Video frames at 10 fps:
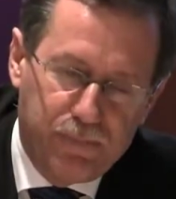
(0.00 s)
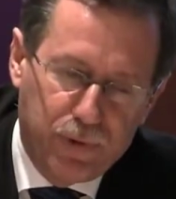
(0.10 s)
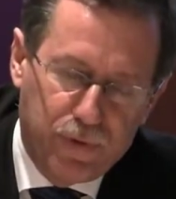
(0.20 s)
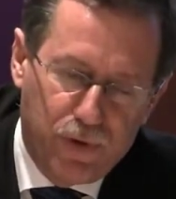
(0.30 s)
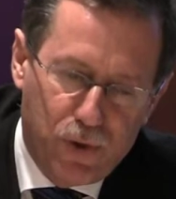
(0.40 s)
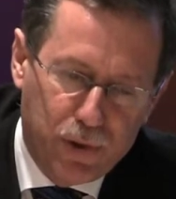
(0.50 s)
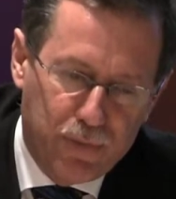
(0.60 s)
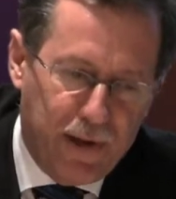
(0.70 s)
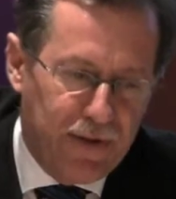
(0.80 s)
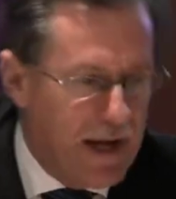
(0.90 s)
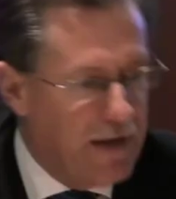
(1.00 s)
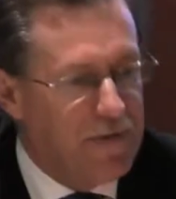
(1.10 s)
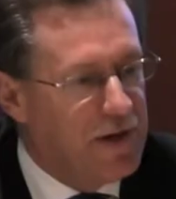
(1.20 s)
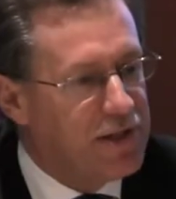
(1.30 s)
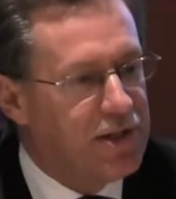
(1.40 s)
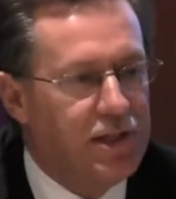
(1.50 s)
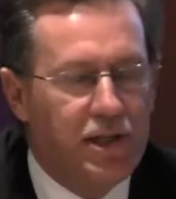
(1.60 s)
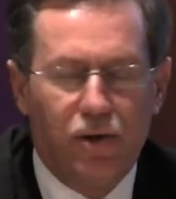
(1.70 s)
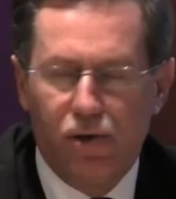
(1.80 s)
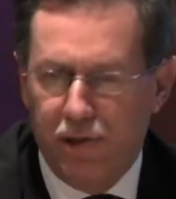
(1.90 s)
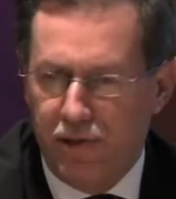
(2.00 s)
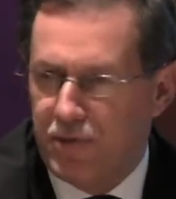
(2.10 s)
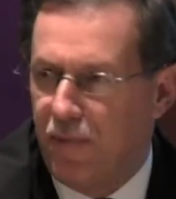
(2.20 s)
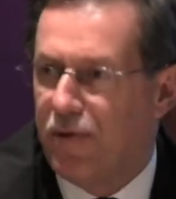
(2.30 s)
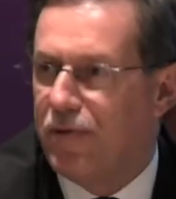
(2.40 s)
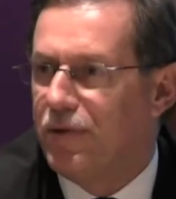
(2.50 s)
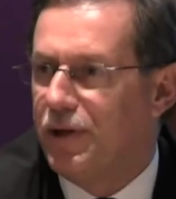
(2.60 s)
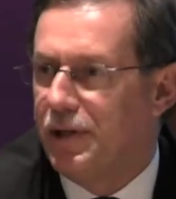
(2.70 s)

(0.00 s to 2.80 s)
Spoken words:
put forward by the FRC early this month.